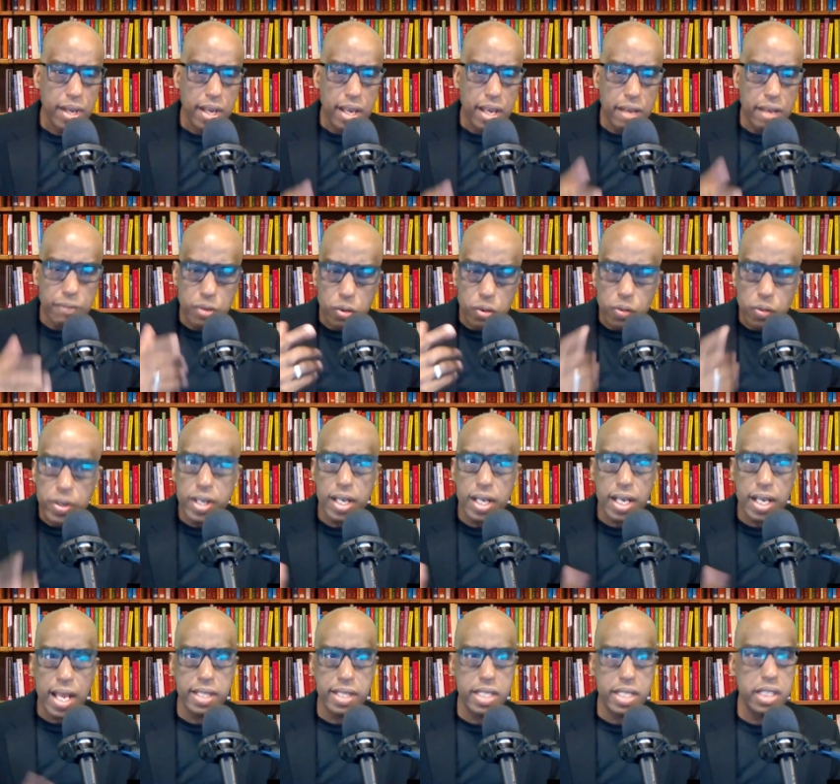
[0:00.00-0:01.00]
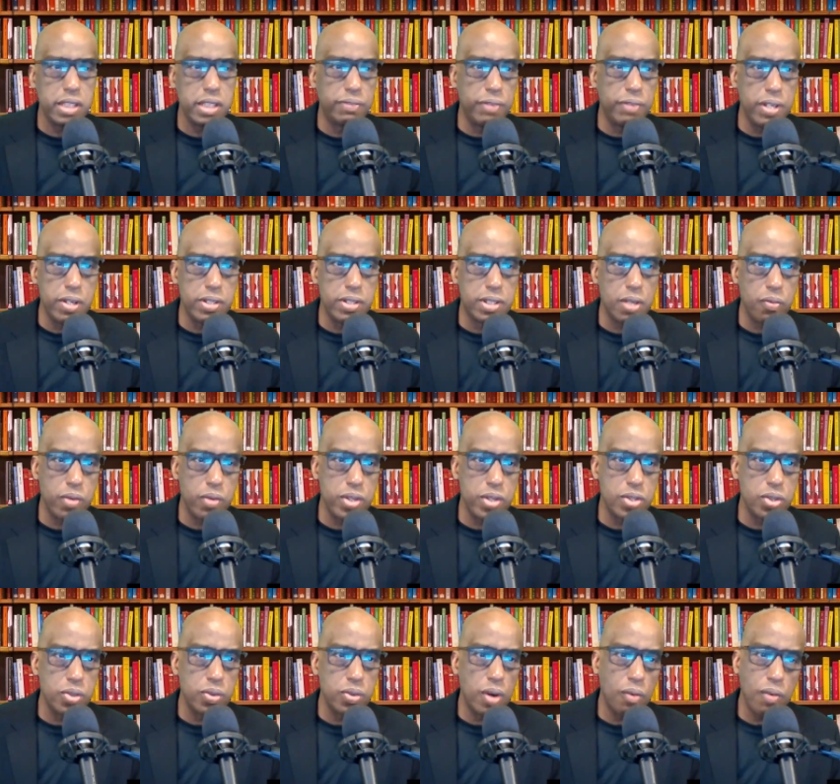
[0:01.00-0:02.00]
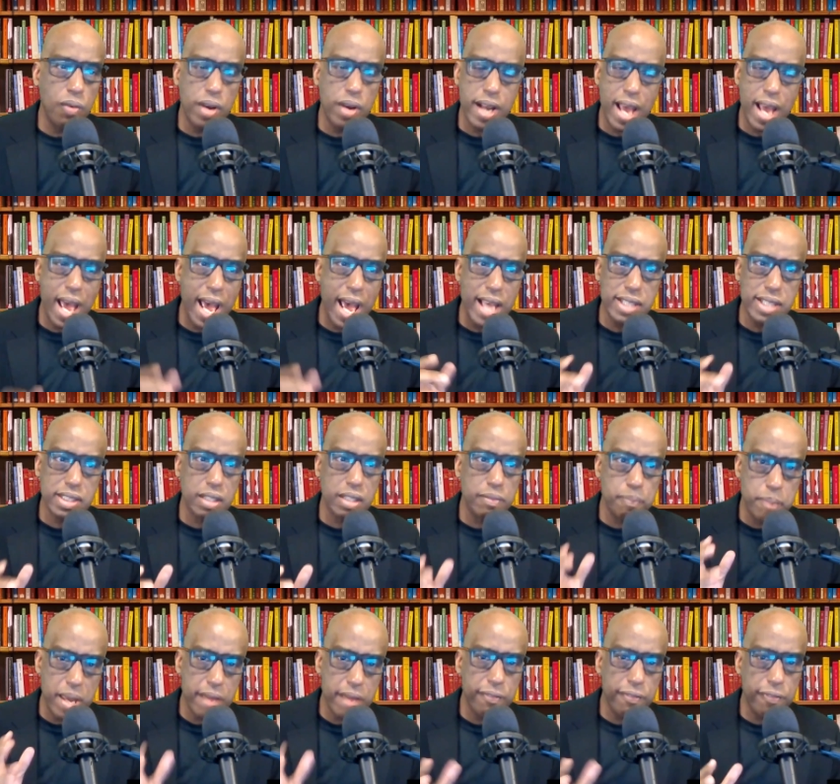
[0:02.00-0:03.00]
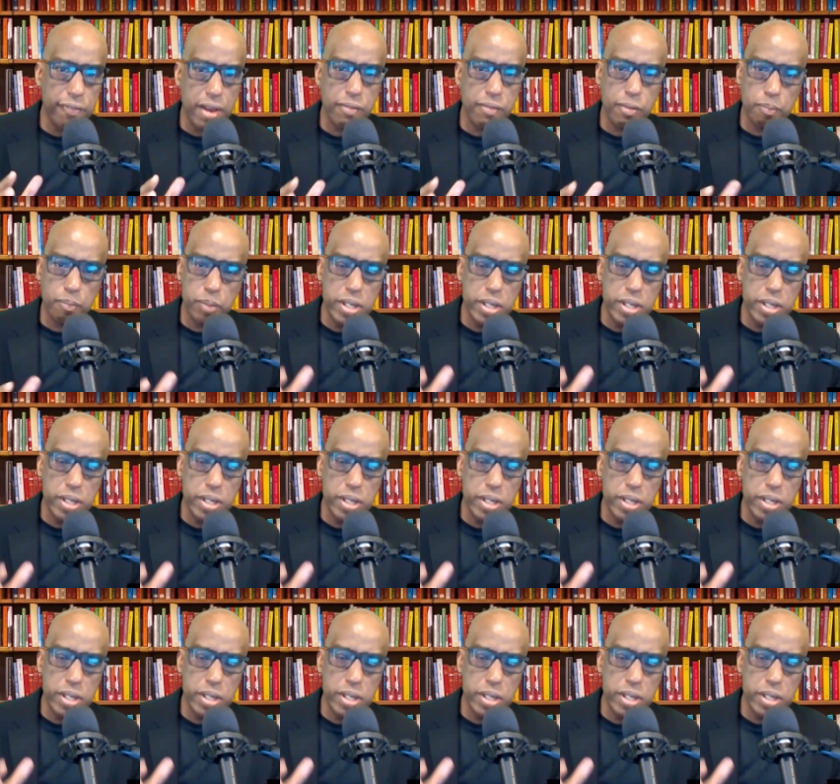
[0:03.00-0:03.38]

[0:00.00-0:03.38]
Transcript: If you really like these videos that we do, I want to ask a big favor.